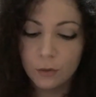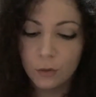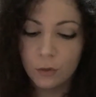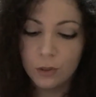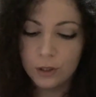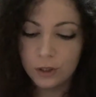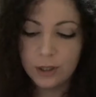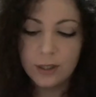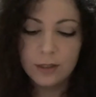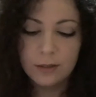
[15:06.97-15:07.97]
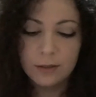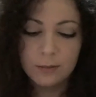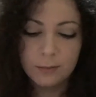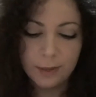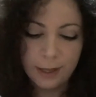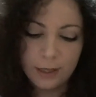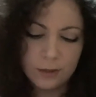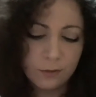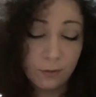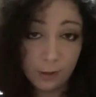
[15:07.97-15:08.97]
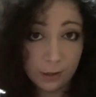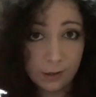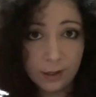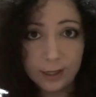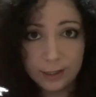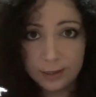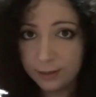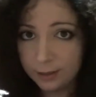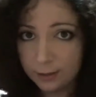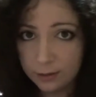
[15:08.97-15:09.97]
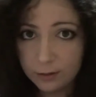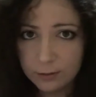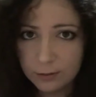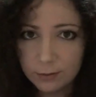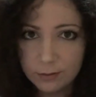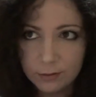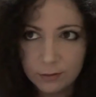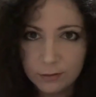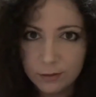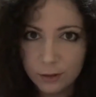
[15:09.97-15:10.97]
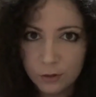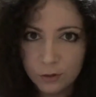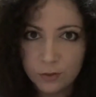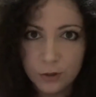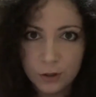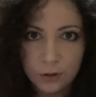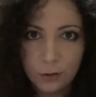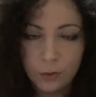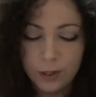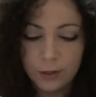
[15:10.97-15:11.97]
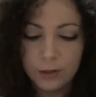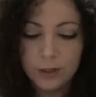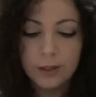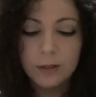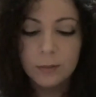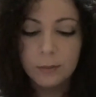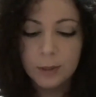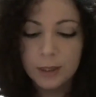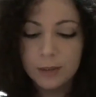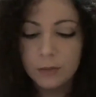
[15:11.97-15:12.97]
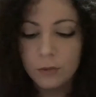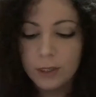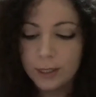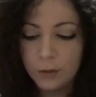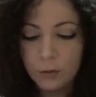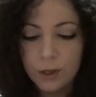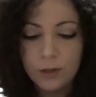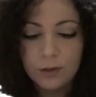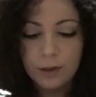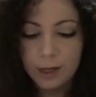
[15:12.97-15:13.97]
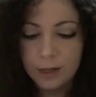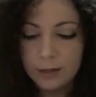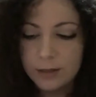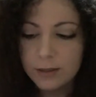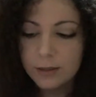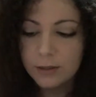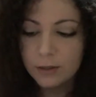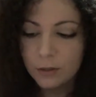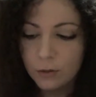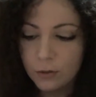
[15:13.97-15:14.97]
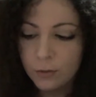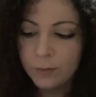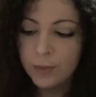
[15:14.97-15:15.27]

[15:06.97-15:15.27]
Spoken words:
which is as fun as it is controversial and weird, but we like weird things. So